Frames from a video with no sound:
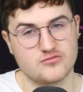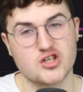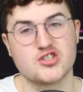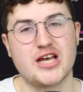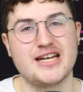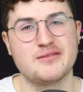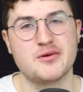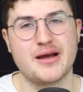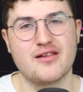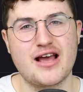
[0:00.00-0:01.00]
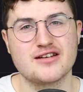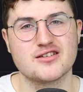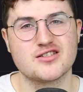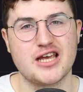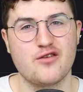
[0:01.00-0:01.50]
Just signed him in my
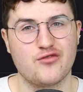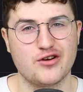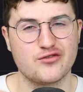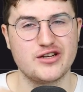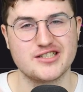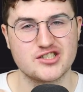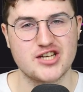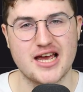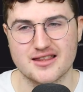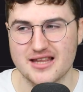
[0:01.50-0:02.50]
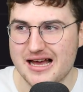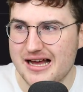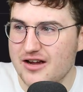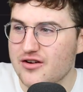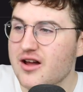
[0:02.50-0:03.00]
Leicester save. Feel free to check
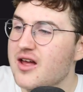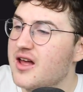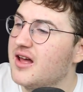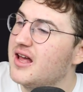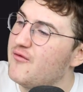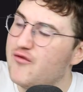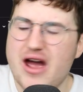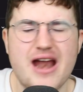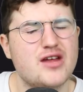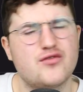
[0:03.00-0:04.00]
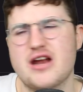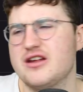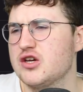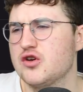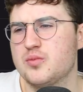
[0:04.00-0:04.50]
that out. Very,
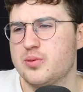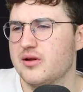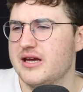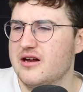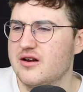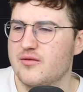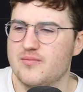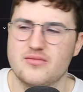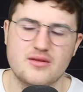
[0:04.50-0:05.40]
very good player.